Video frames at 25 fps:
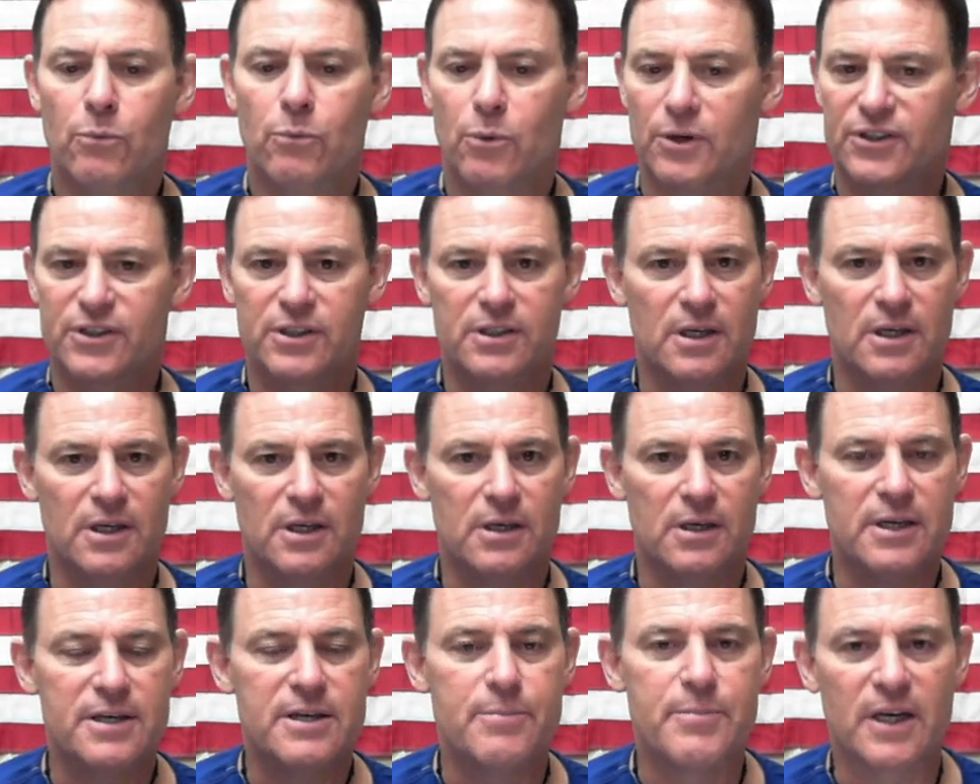We're
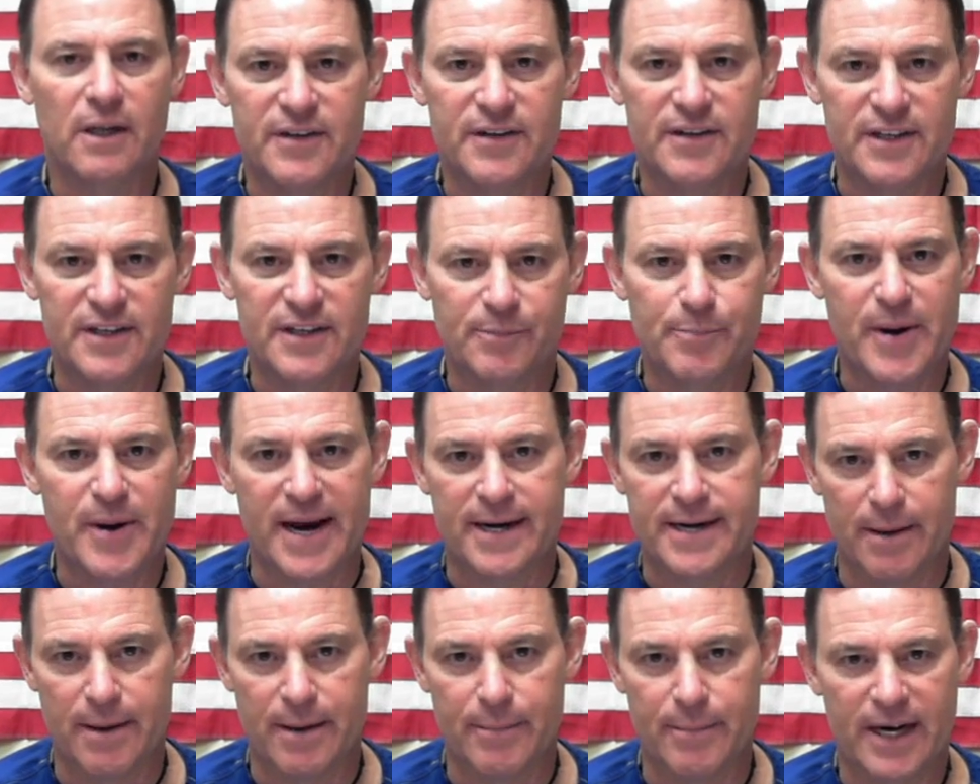still in the middle of this
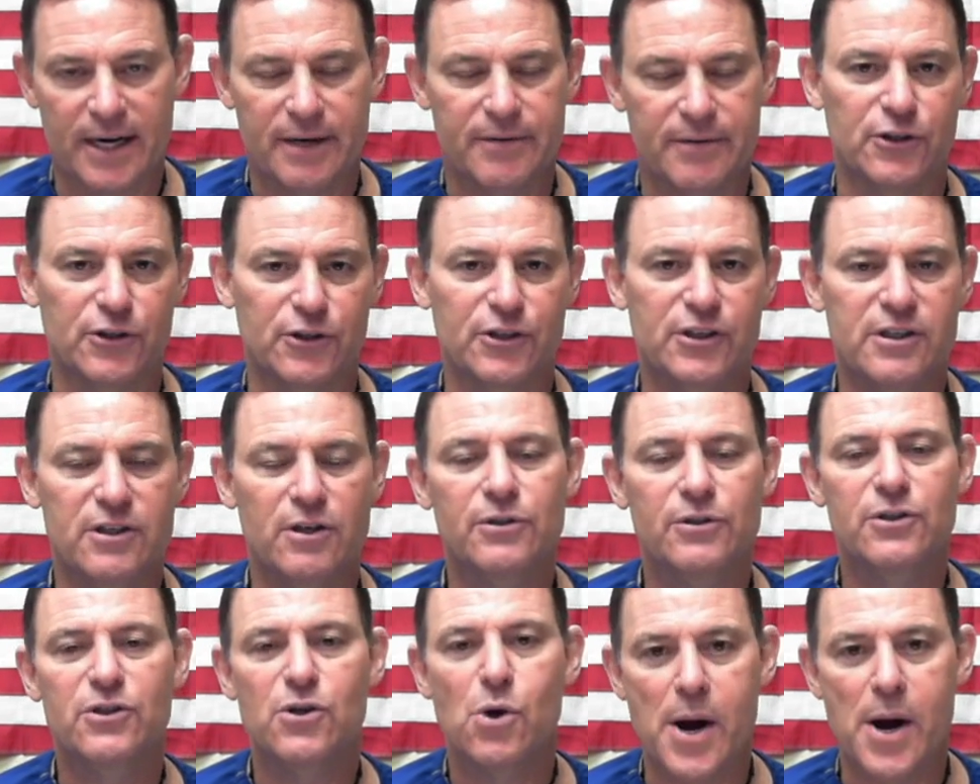pandemic. They're
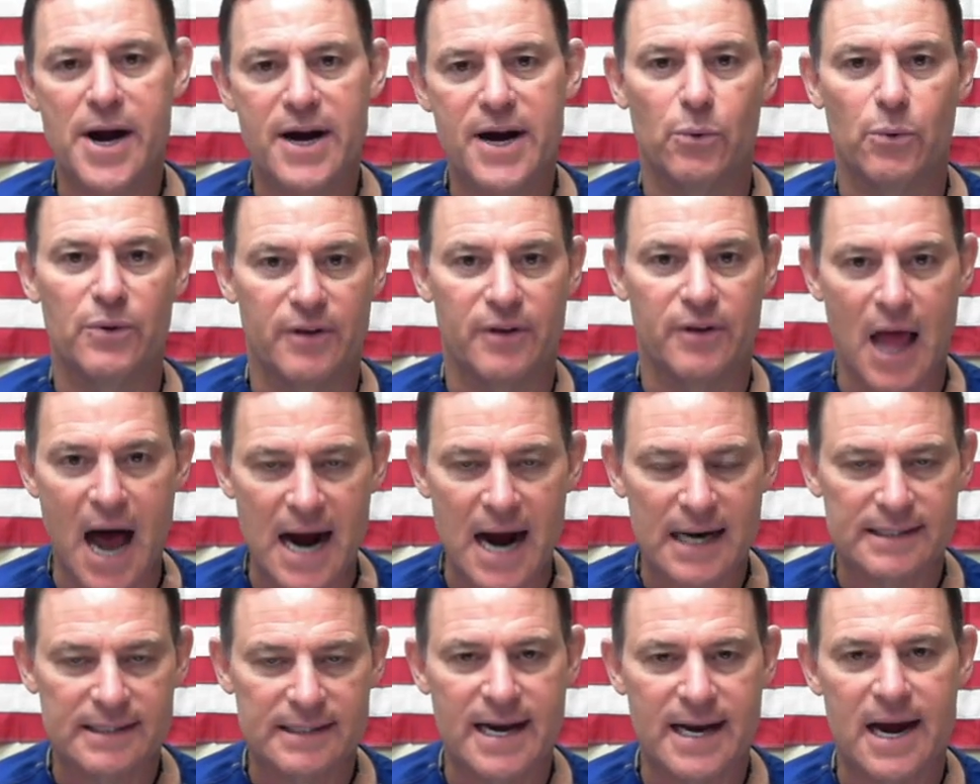still toying with
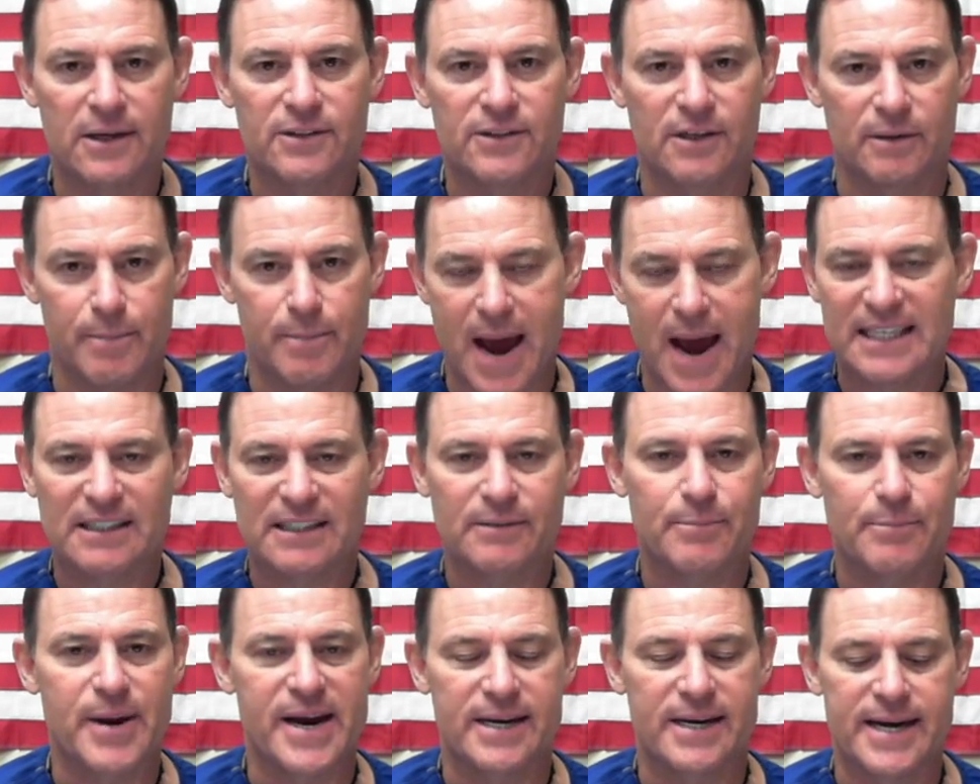lockdowns and
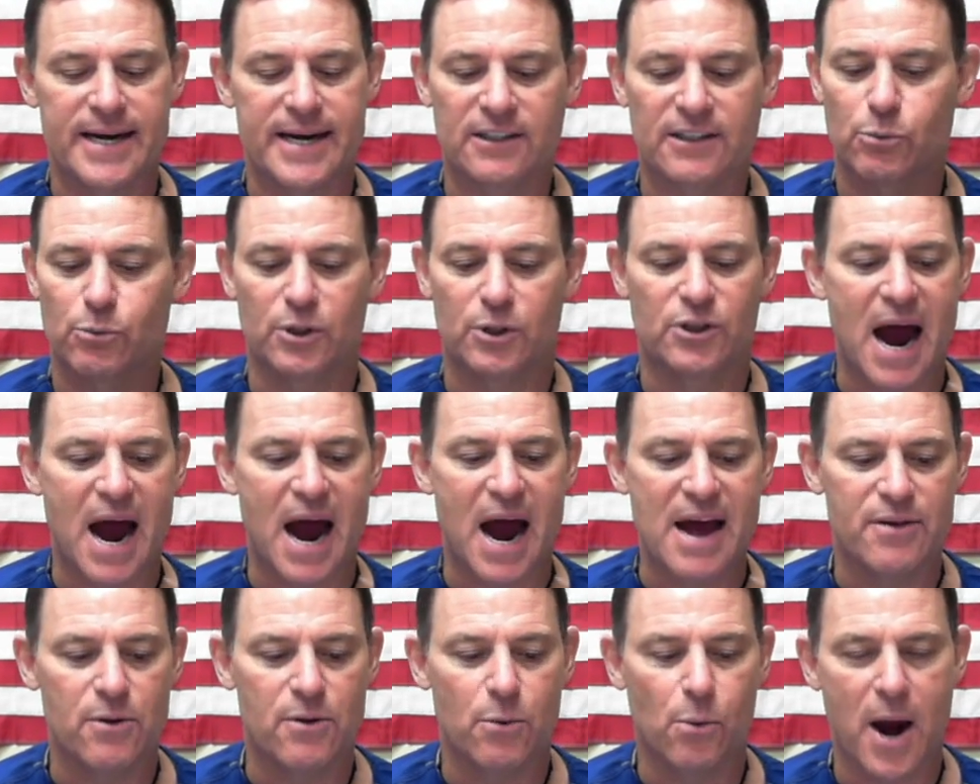mask mandates, which,
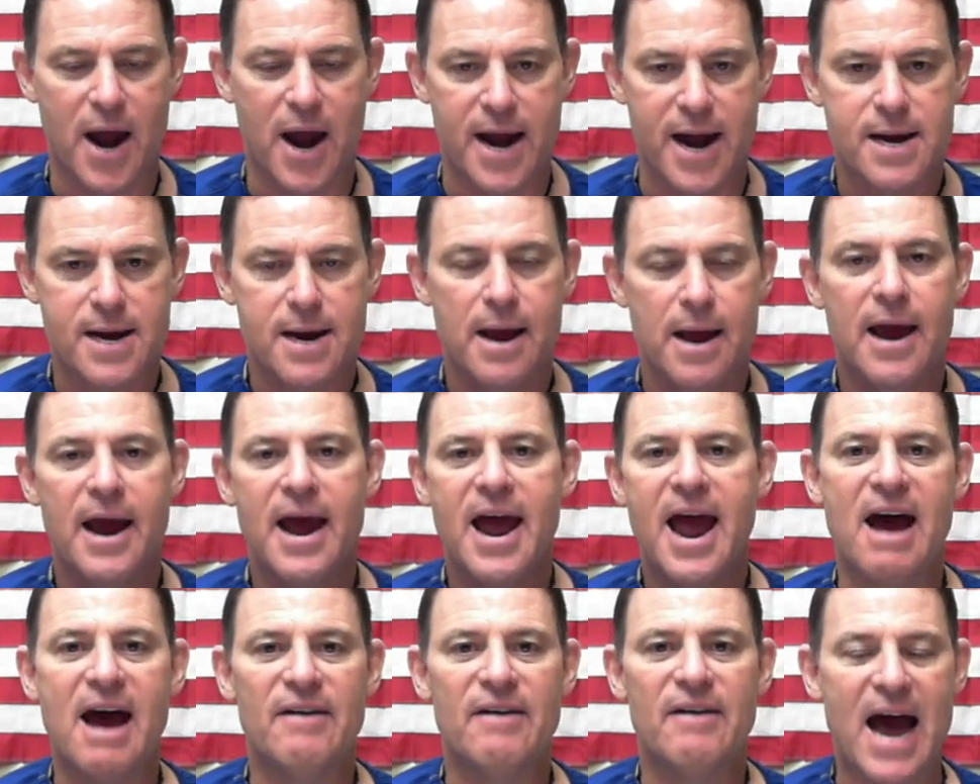by the way,
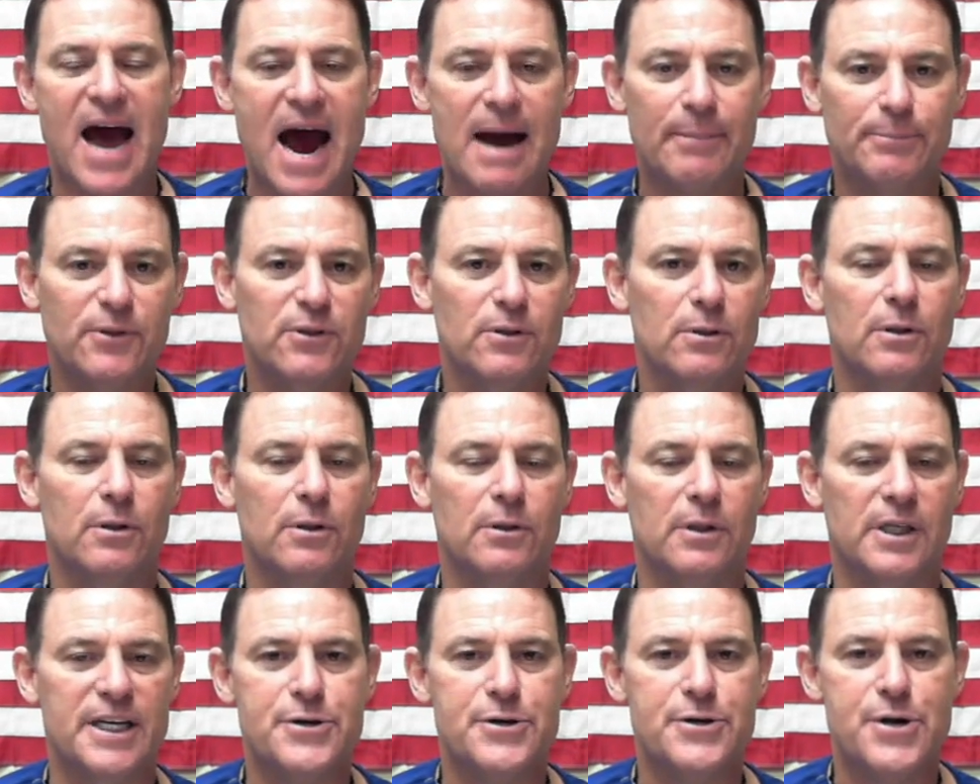have
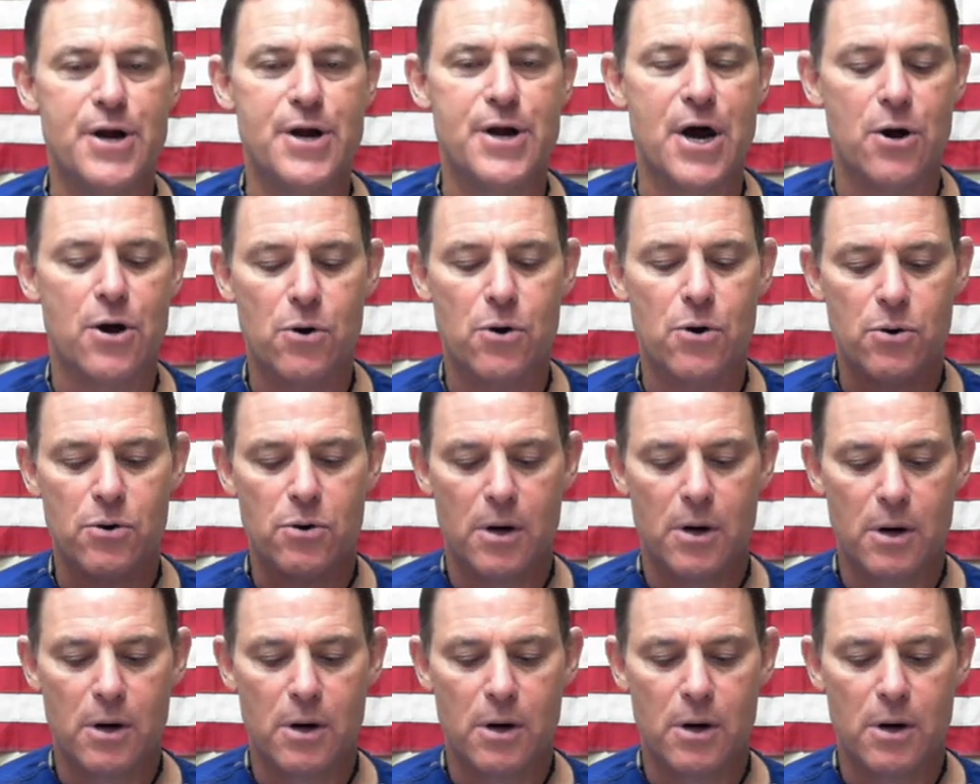absolutely no